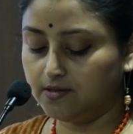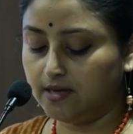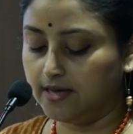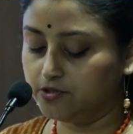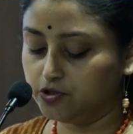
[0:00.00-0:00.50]

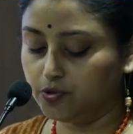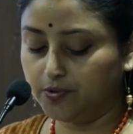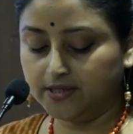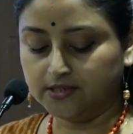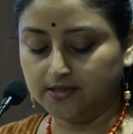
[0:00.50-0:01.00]

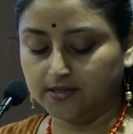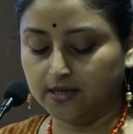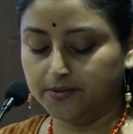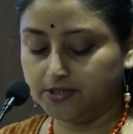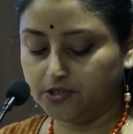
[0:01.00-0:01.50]
ensuring their
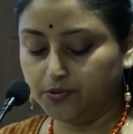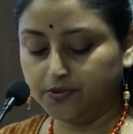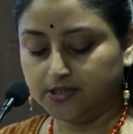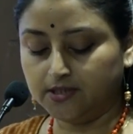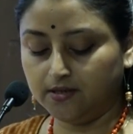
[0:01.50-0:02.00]

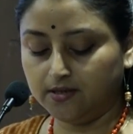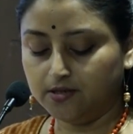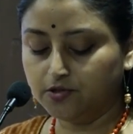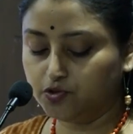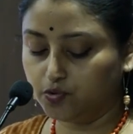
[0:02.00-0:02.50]
continuity
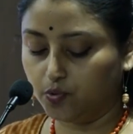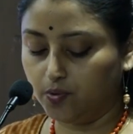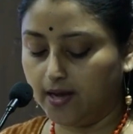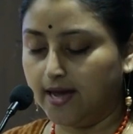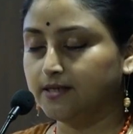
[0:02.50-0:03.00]
through
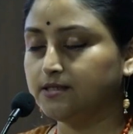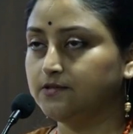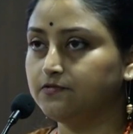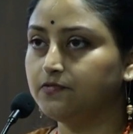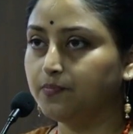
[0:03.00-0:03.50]

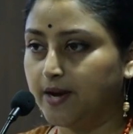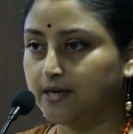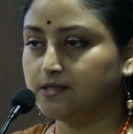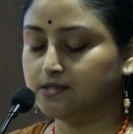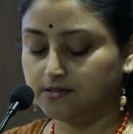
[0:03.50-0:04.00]
active
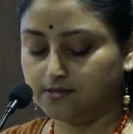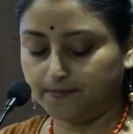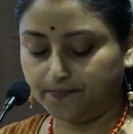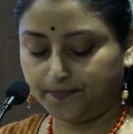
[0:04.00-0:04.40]
practice.